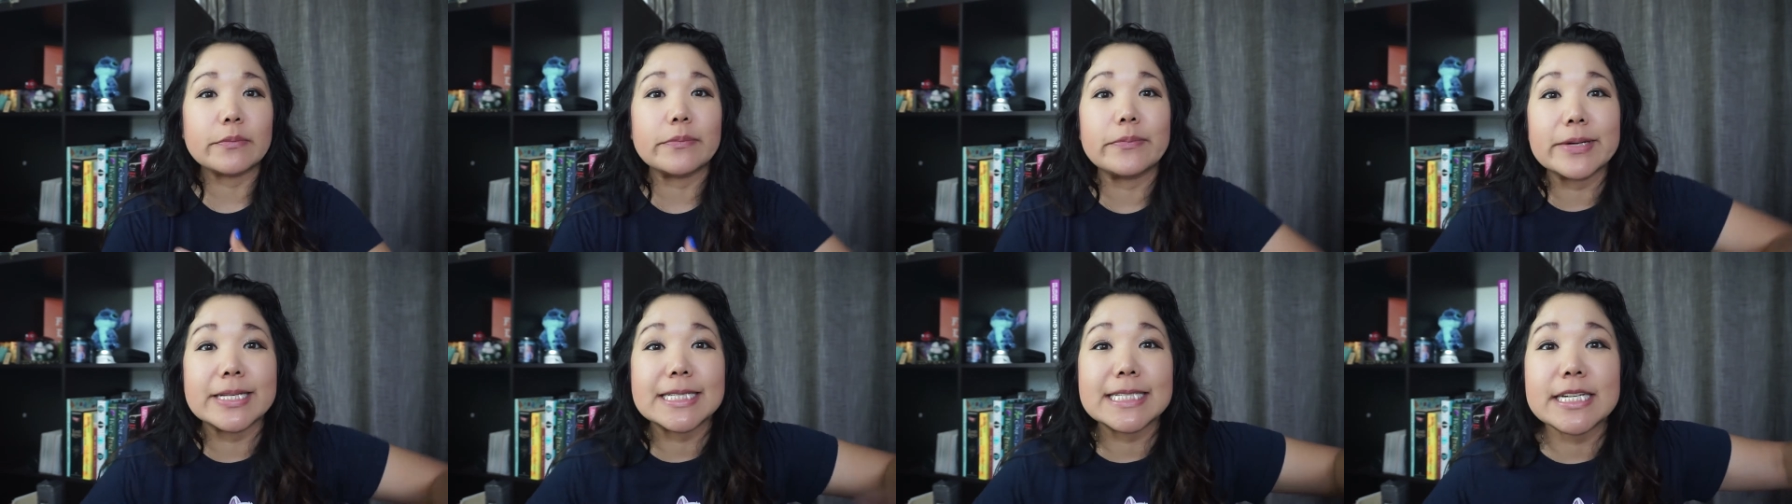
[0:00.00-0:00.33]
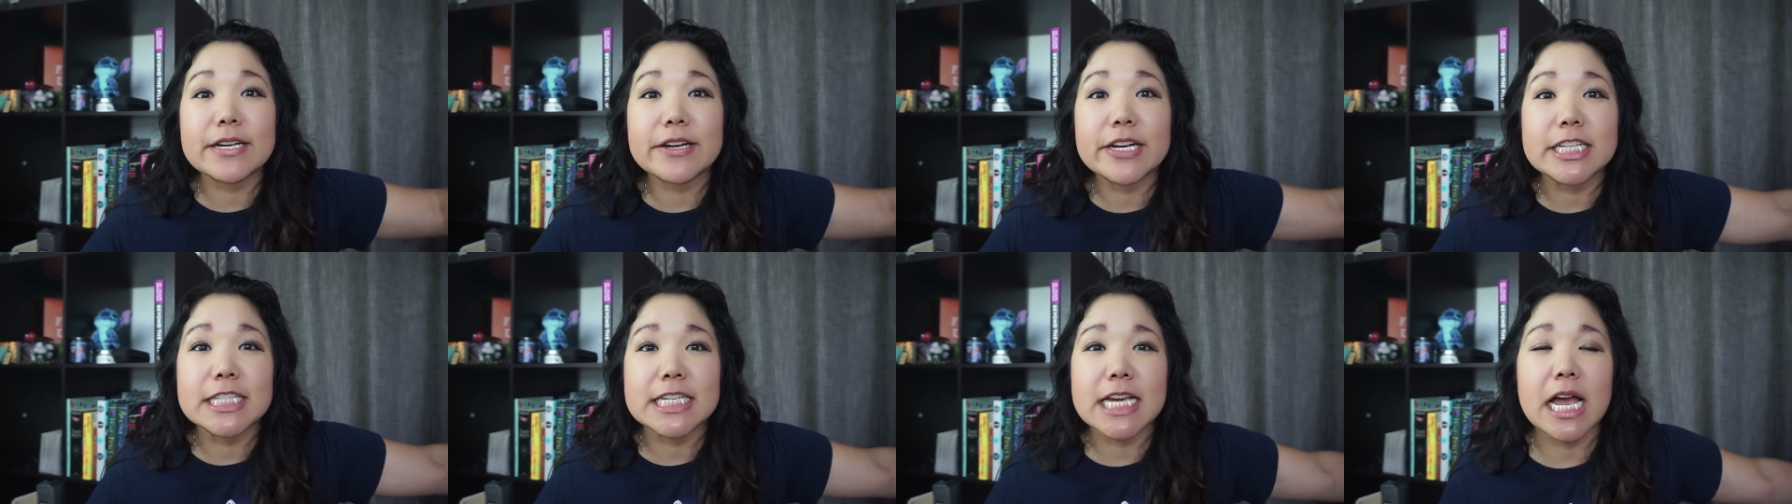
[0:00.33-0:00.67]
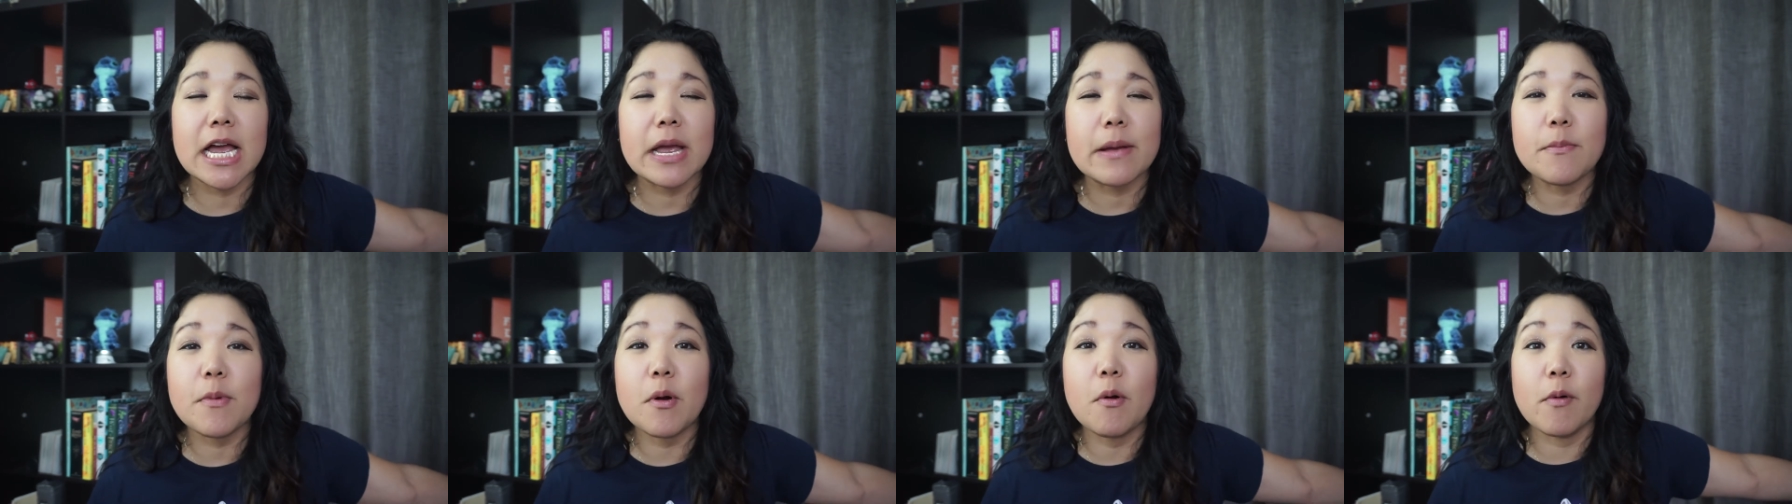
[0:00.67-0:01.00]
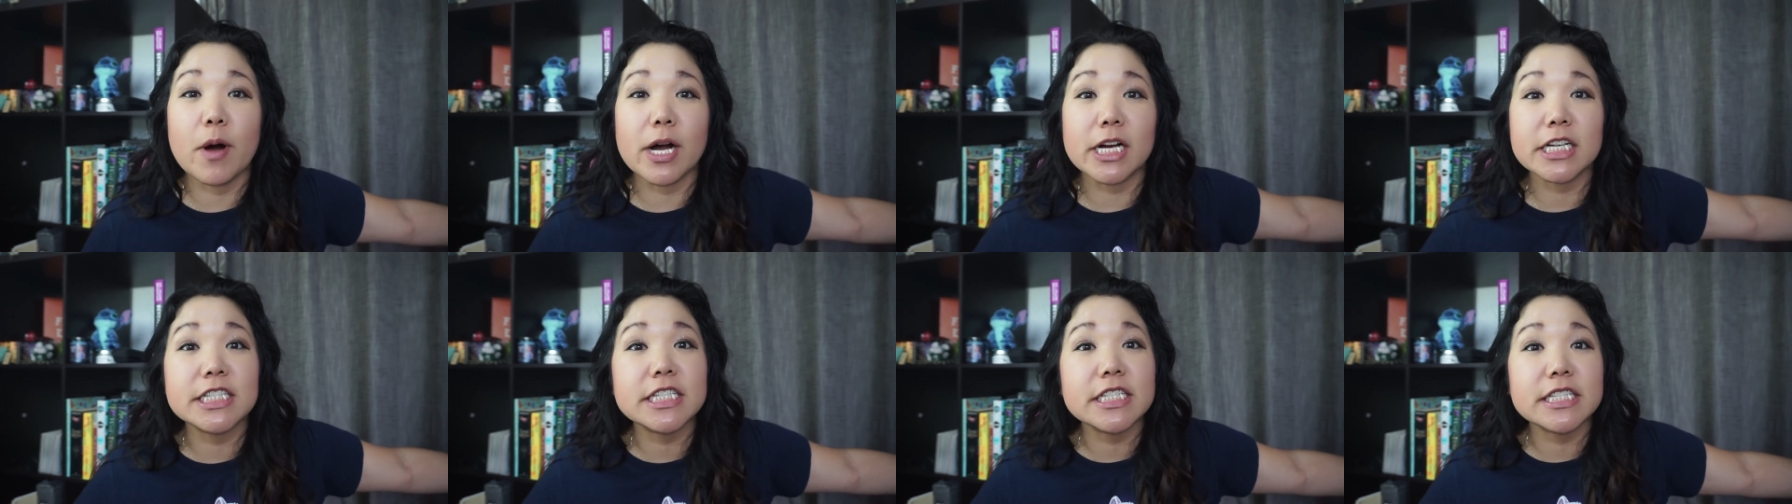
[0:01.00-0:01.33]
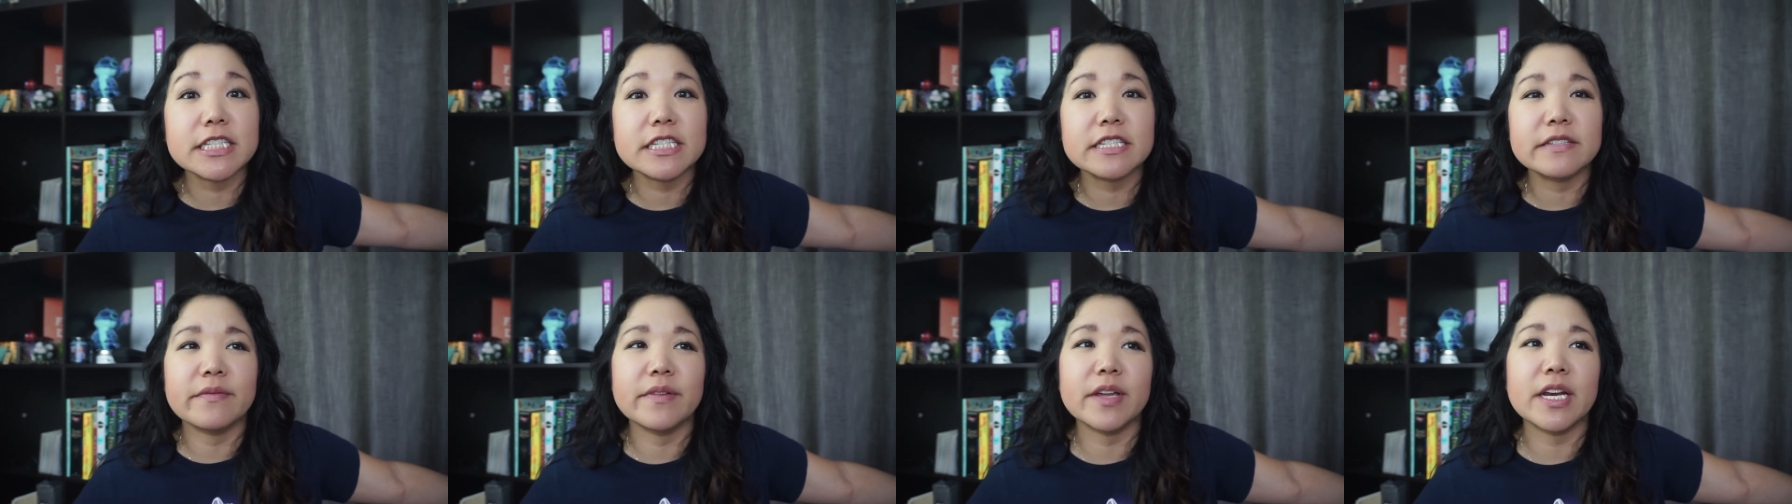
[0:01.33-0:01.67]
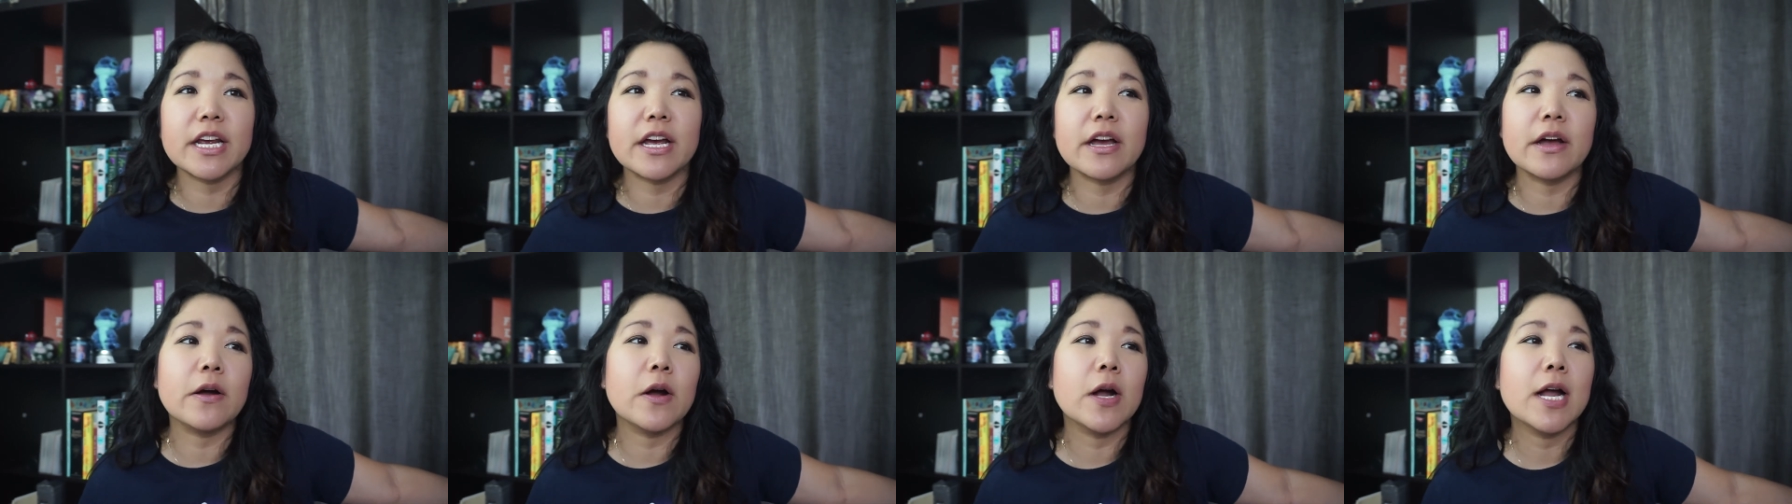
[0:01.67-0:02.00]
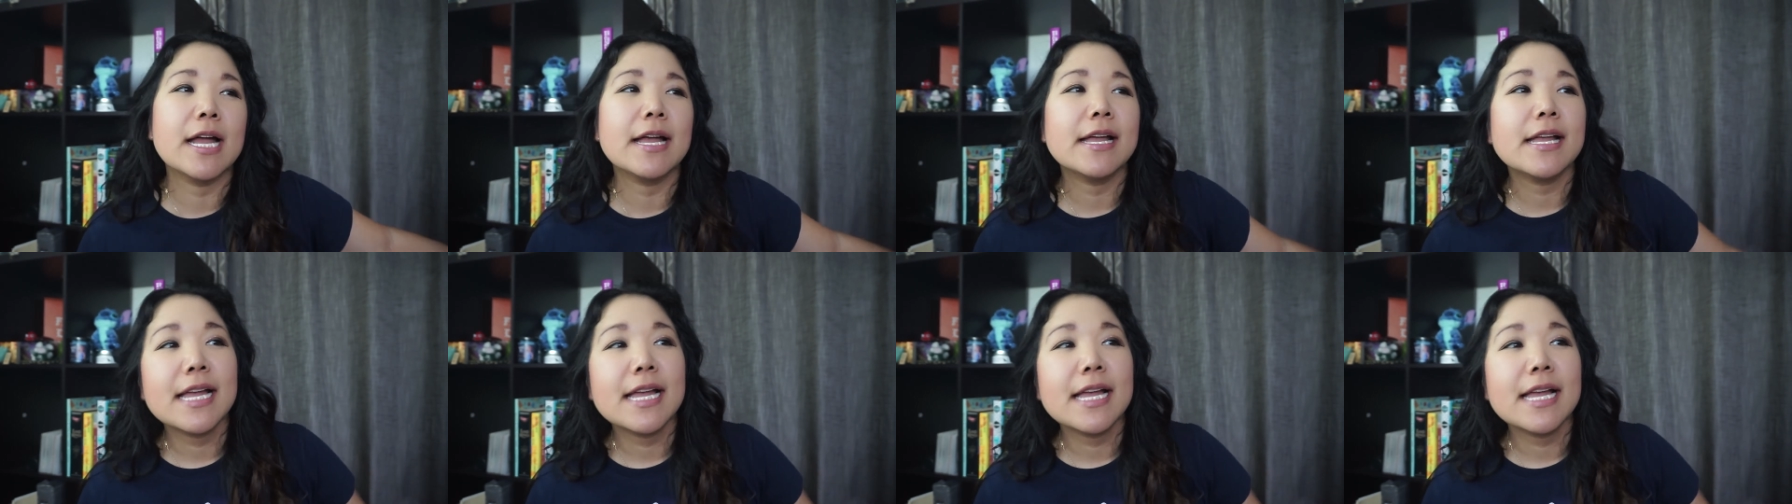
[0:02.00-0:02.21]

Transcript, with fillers: really great time watching this video